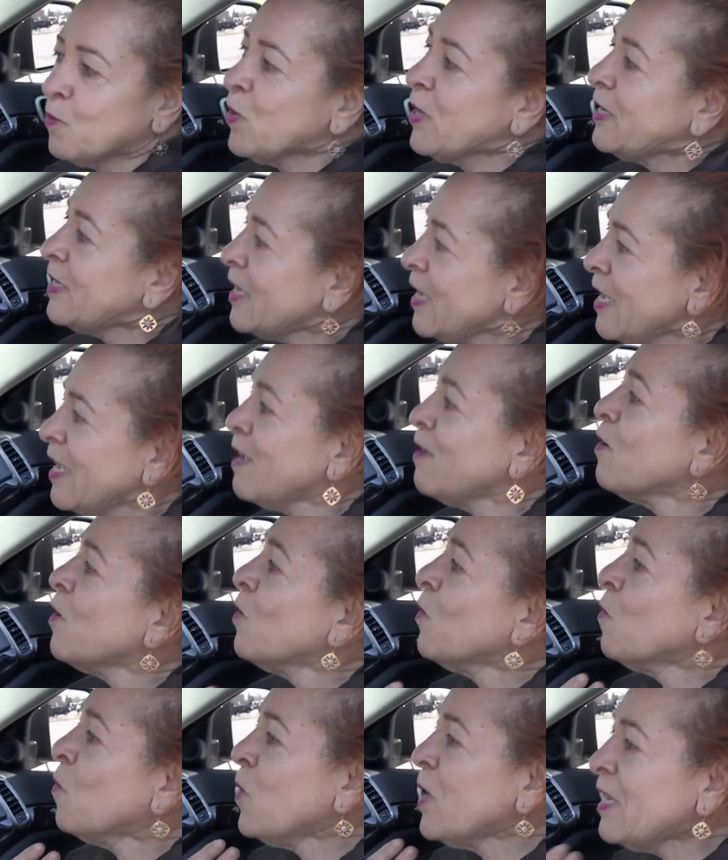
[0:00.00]
We need,
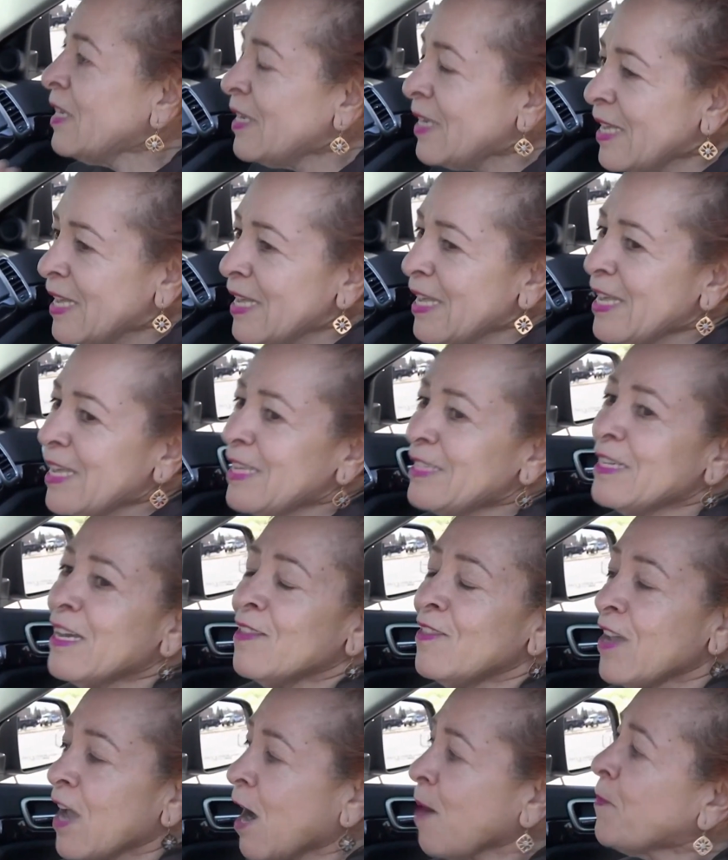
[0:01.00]
we need
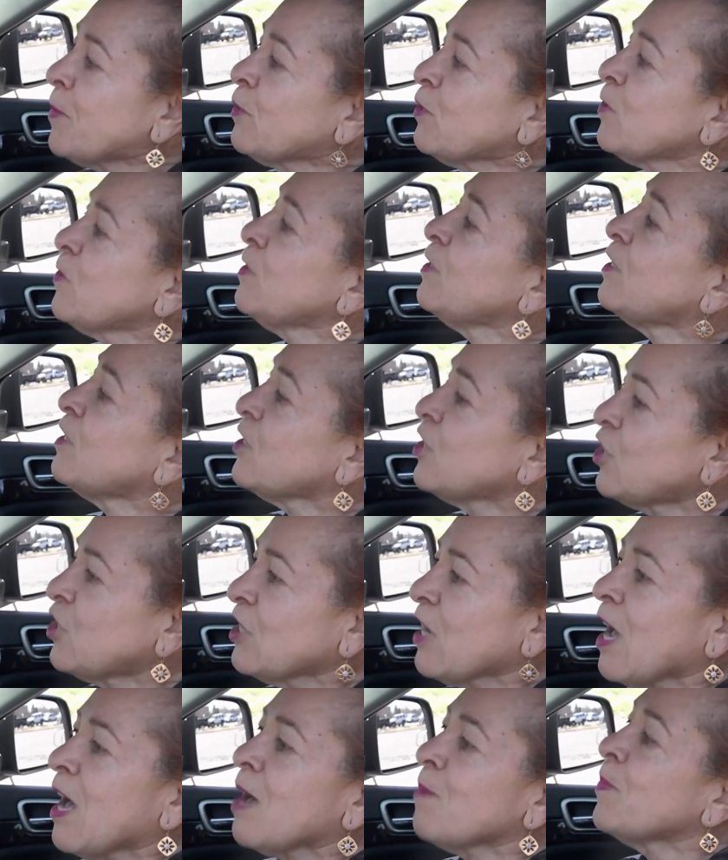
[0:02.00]
the opportunity to
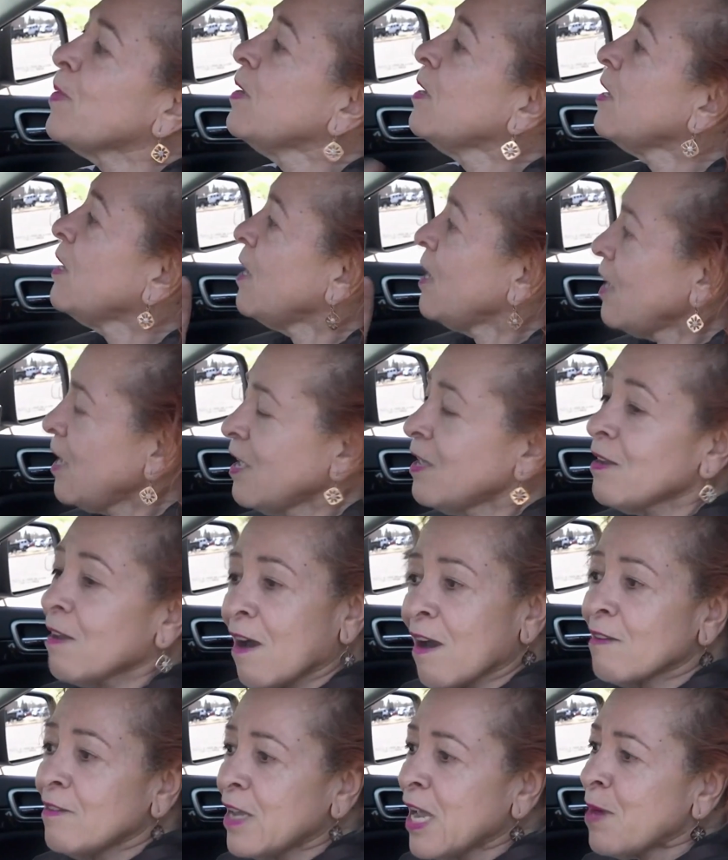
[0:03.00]
shop in
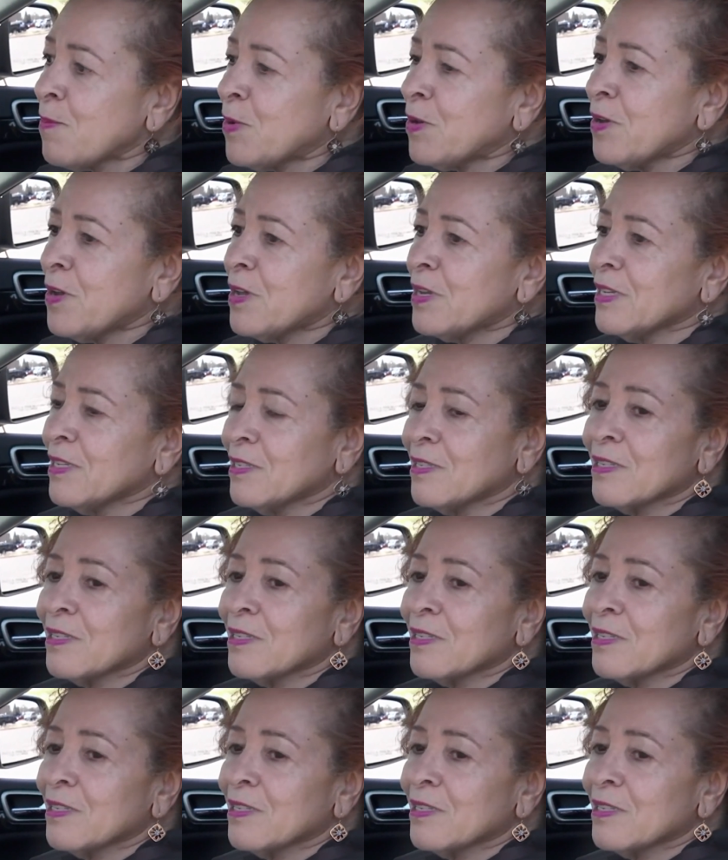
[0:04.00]
our neighborhood.